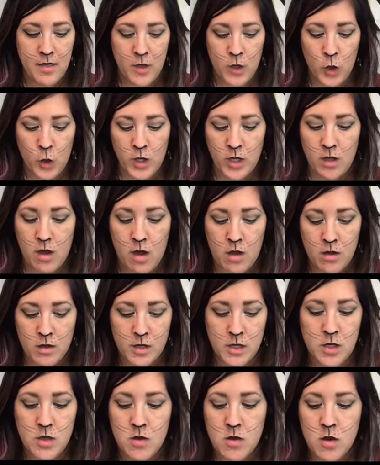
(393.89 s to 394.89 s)
And then you can
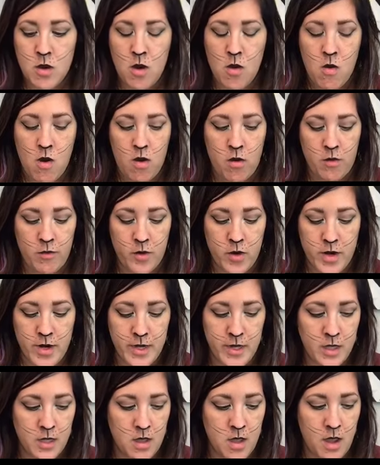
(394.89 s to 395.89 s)
also go over
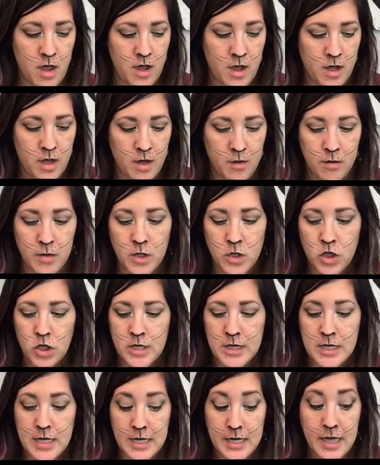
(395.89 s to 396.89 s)
it
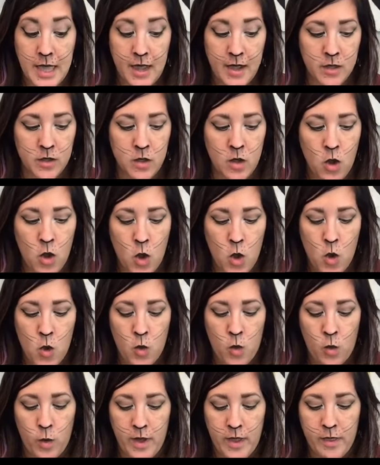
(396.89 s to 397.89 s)
just again
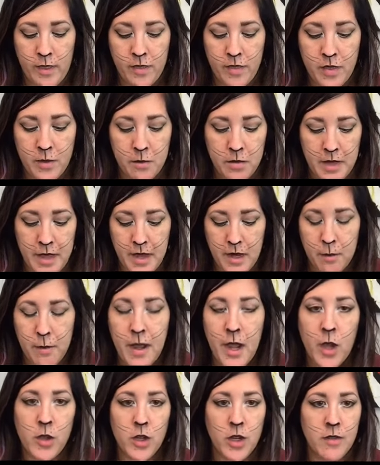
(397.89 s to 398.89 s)
with the black
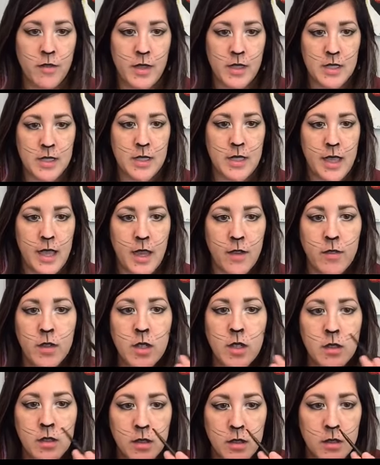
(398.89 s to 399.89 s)
powder, and that's gonna have
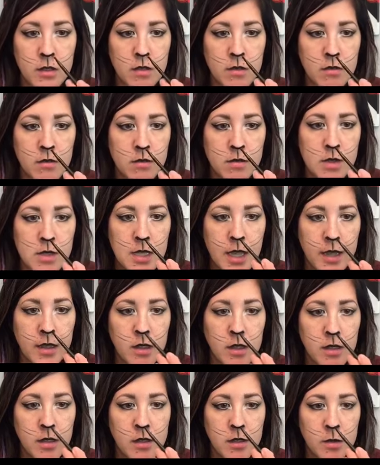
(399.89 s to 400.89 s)
it
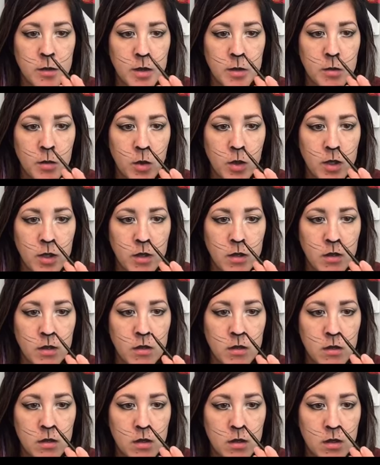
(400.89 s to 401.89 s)
set a little bit more.
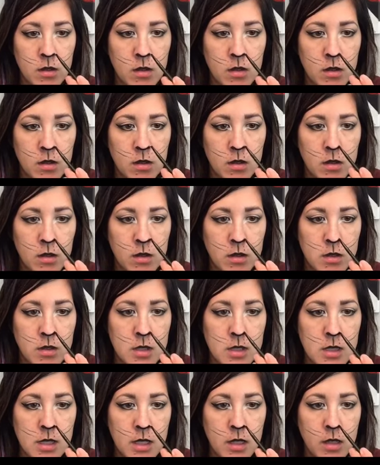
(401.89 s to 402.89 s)
It'll
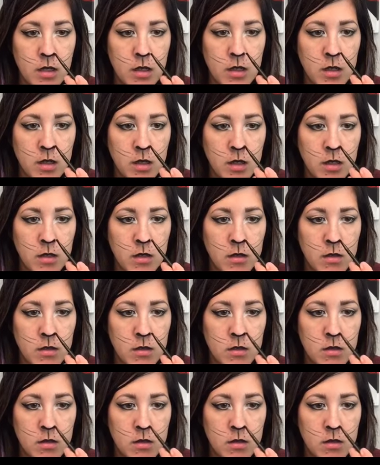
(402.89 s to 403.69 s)
stay longer.